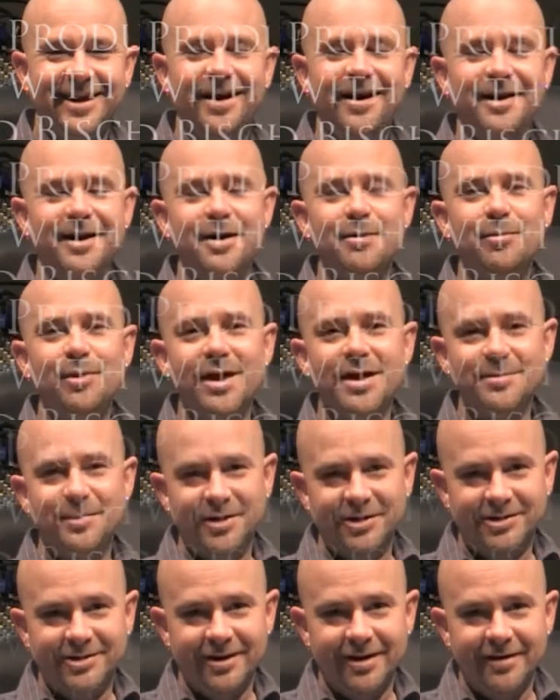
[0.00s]
Hi, I'm Brad
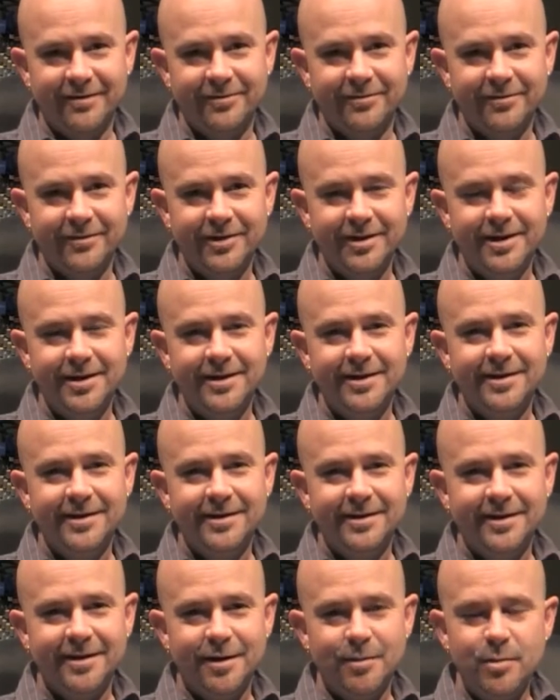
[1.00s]
Bischoff.
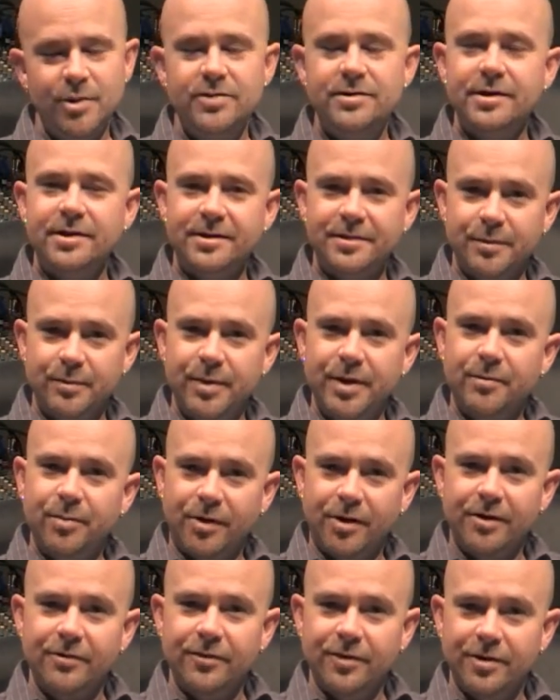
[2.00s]
Music is a big
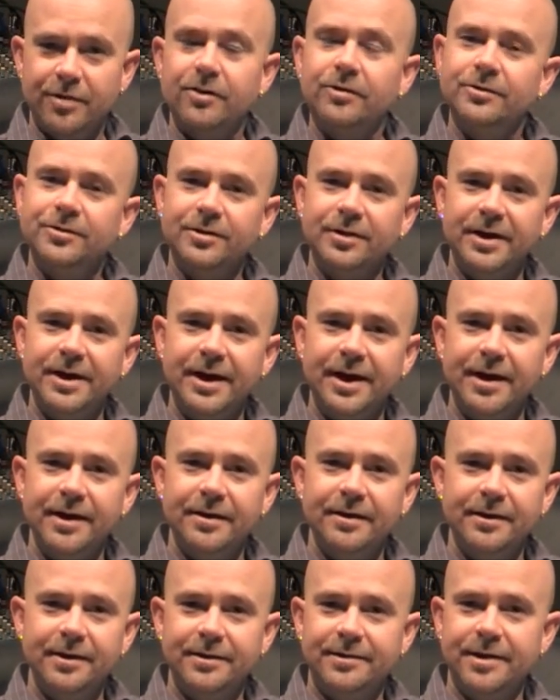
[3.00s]
part of our culture
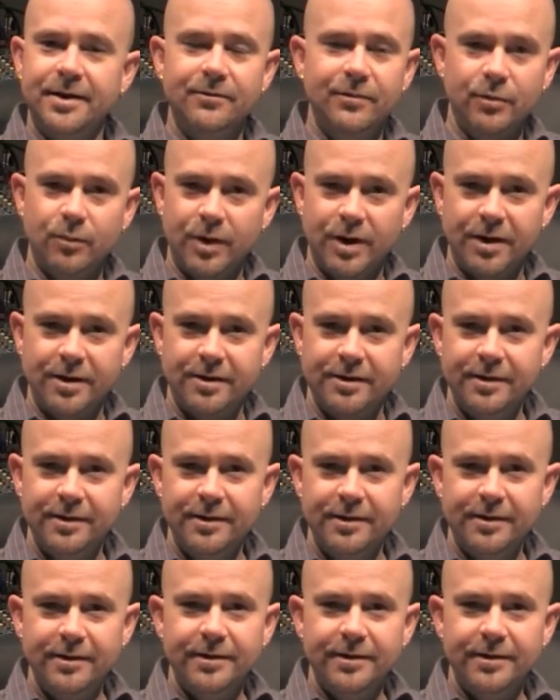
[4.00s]
today. It's everywhere.